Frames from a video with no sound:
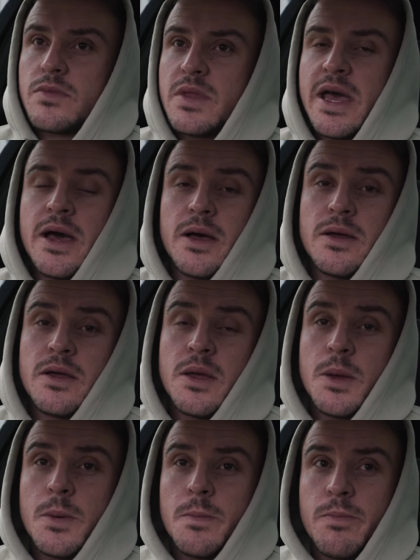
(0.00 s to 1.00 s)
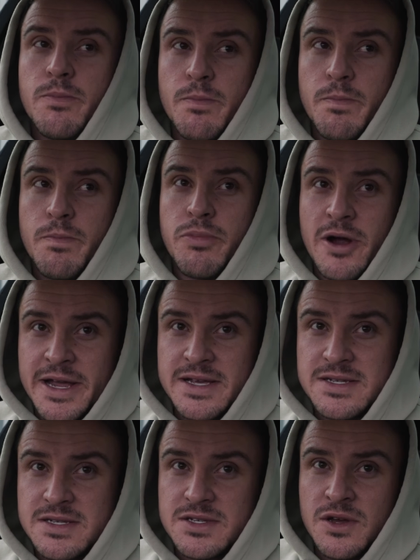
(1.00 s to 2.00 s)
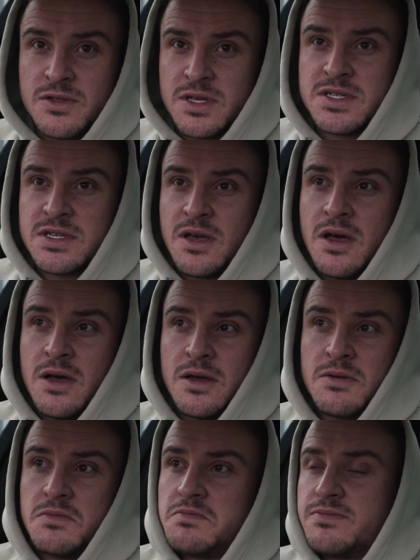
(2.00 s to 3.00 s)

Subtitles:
Now, brakes on this car,